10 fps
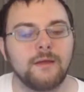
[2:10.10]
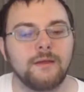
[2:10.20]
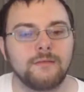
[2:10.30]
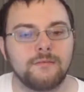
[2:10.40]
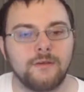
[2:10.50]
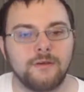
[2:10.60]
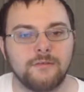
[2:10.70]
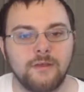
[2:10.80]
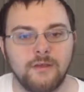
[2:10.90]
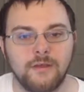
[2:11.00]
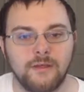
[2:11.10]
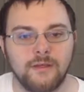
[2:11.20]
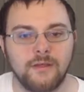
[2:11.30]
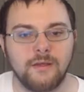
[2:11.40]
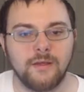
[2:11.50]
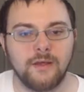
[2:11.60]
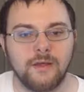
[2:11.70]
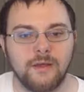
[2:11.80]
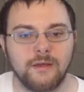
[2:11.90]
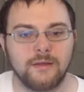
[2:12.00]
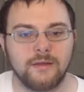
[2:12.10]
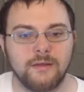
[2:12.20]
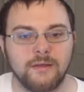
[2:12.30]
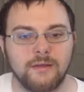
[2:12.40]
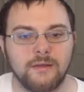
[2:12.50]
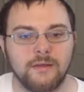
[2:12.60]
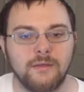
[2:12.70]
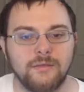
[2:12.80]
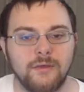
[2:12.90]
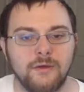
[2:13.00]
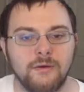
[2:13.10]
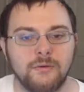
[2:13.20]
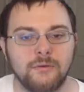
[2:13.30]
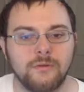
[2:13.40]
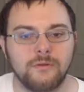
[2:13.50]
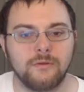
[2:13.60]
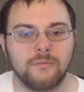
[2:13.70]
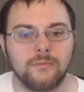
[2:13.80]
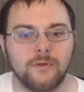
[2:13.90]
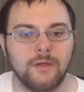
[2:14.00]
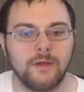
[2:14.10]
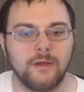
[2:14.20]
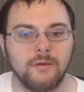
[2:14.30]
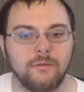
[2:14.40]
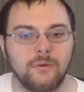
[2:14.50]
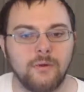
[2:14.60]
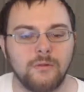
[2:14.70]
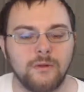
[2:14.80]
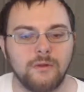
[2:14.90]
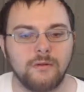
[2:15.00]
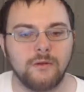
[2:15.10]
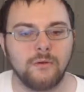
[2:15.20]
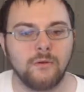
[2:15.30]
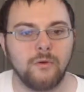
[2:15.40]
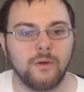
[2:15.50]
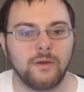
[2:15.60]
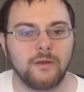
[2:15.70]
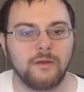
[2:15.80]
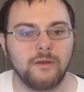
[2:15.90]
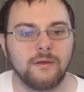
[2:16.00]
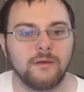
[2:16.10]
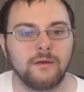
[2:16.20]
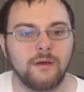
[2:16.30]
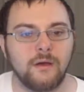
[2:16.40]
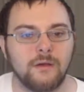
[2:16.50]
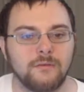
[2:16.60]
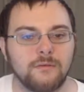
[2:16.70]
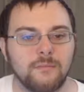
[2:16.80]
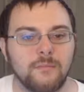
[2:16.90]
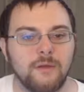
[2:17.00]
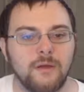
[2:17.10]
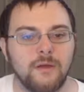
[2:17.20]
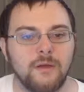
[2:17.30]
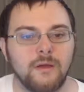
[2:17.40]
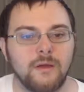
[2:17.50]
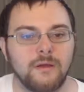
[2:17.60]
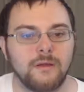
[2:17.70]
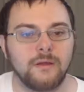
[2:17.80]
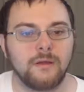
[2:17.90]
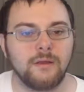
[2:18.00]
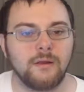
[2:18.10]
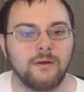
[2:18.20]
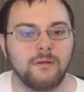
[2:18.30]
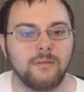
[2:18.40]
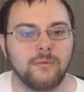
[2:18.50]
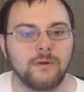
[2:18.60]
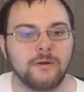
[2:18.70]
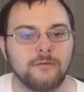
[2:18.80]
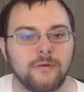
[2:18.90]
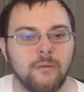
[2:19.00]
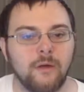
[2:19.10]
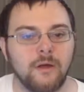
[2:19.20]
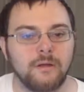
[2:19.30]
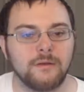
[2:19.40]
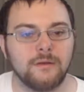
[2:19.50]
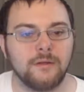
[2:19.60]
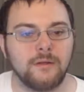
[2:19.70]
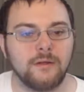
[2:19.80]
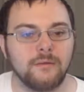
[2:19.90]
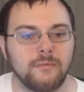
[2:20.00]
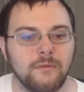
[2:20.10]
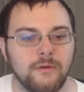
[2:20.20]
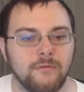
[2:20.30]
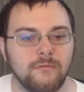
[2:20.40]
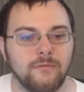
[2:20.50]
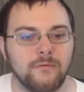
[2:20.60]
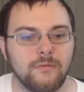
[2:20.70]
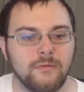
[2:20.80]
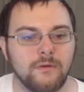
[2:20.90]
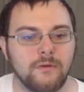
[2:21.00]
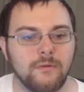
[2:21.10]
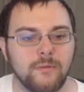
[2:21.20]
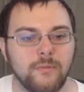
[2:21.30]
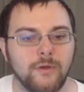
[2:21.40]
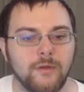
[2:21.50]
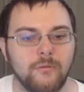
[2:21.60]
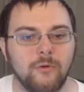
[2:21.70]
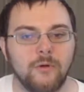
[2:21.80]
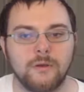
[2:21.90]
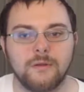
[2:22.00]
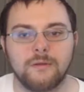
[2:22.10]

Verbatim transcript: Seriously? Uh, get the gold and you'll be uh, rolling in dough quick. Awesome. I could eat all the burgers I want, but if they're only picking one,